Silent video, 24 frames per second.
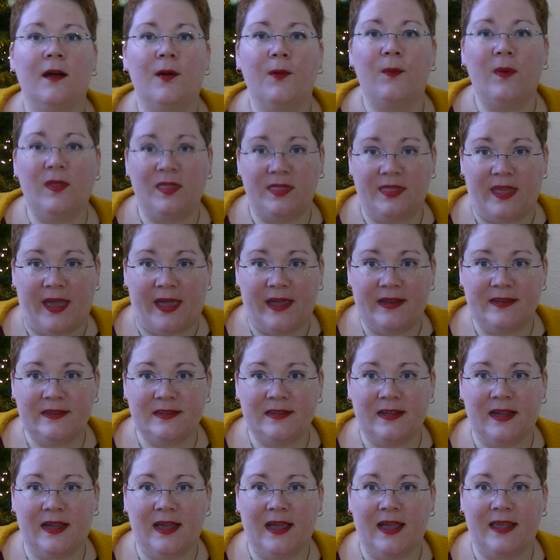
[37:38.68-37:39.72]
With that,
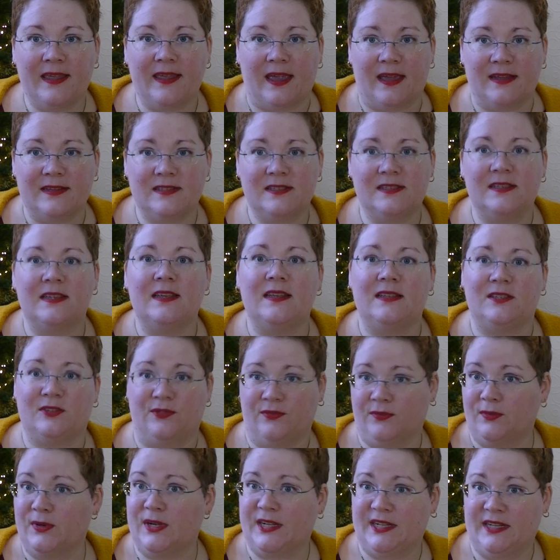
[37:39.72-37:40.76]
I guess
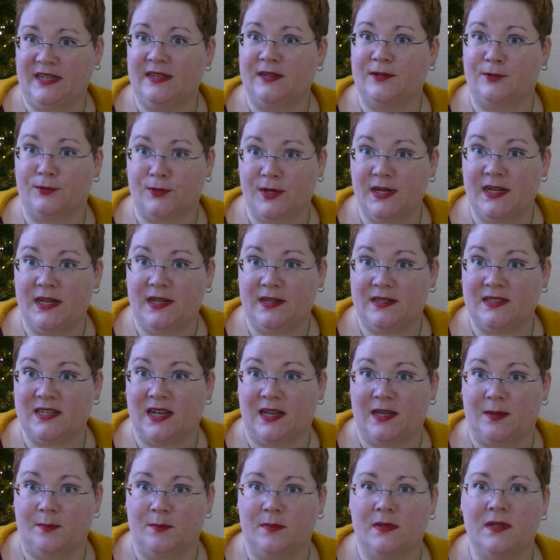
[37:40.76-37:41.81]
it's really
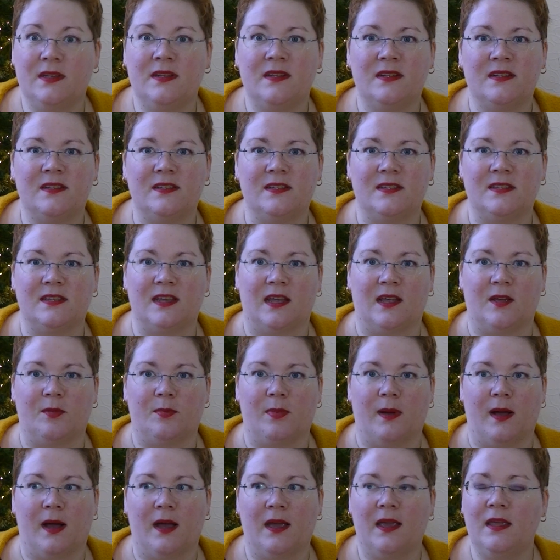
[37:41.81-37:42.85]
time to say
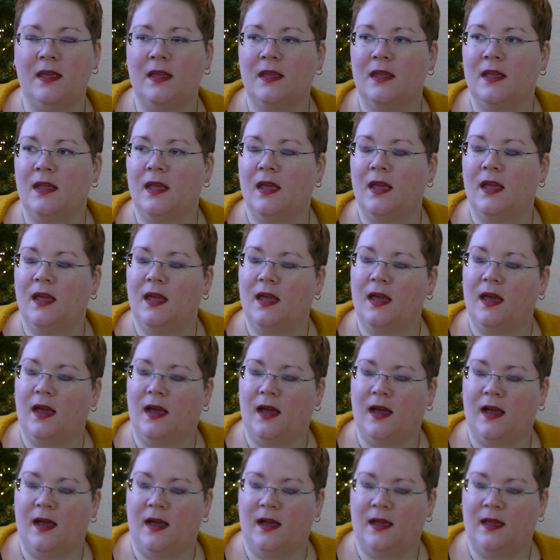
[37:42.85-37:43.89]
goodbye.
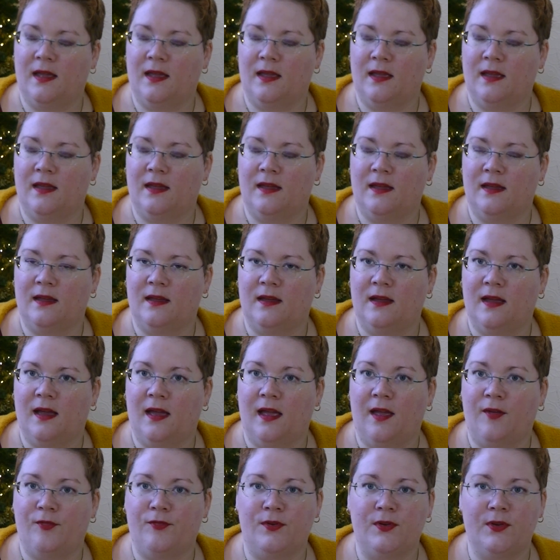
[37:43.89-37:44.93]
I
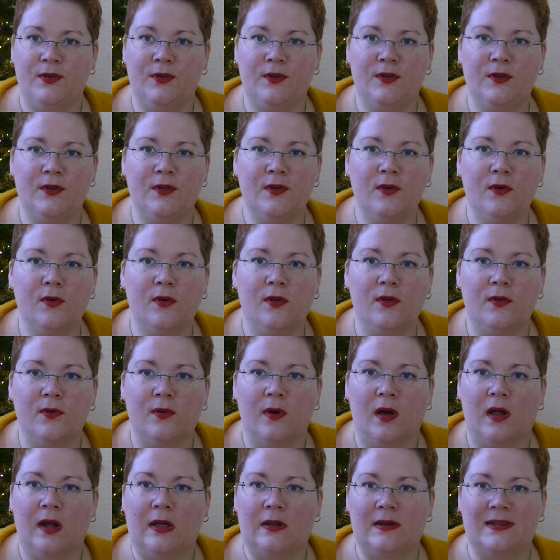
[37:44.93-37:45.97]
have no clue
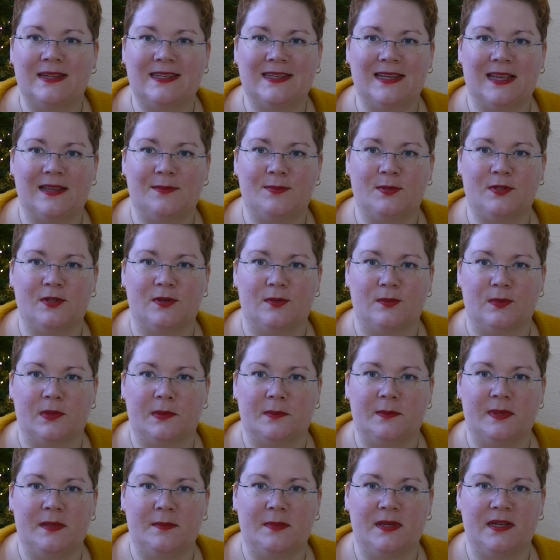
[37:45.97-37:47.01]
how long this episode will
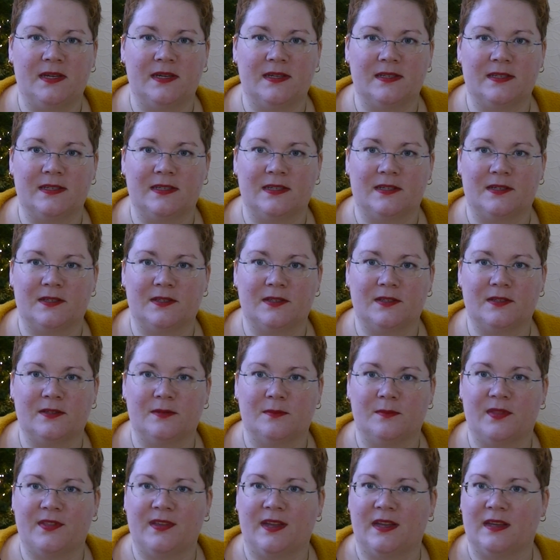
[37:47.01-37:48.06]
be, because there are
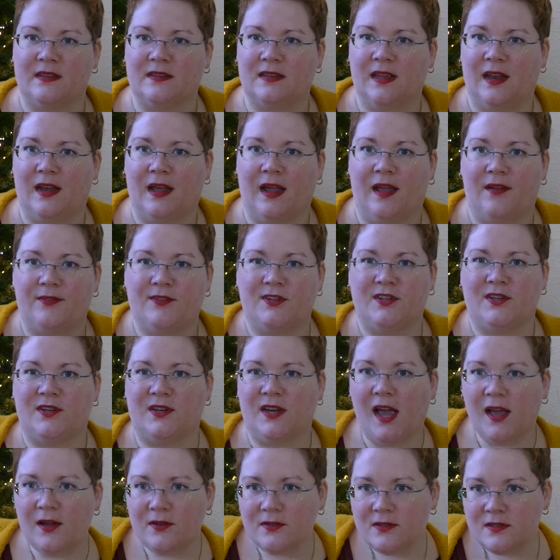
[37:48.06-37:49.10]
some things that I have to cut
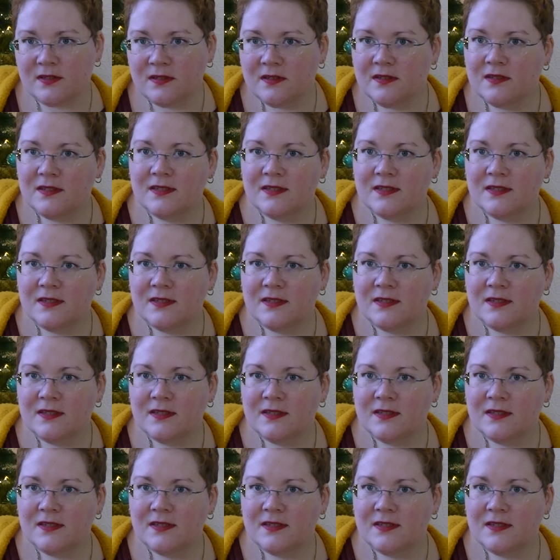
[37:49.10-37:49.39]
out.